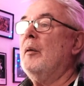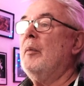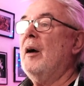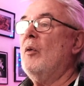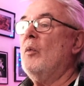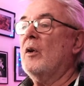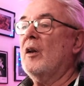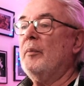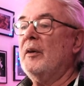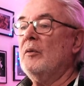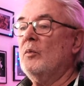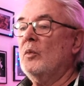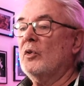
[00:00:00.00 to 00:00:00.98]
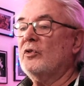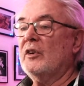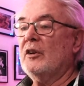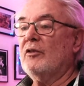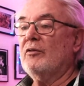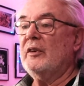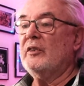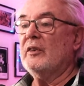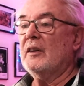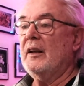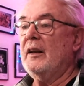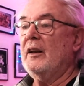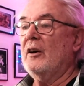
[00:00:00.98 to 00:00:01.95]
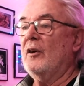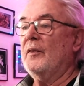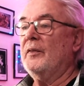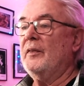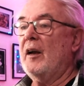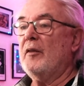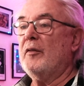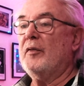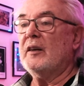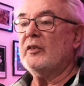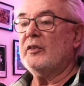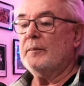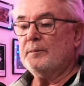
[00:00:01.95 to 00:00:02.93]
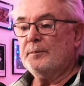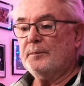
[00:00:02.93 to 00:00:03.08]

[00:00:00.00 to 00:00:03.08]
about what I've been watching recently on Netflix.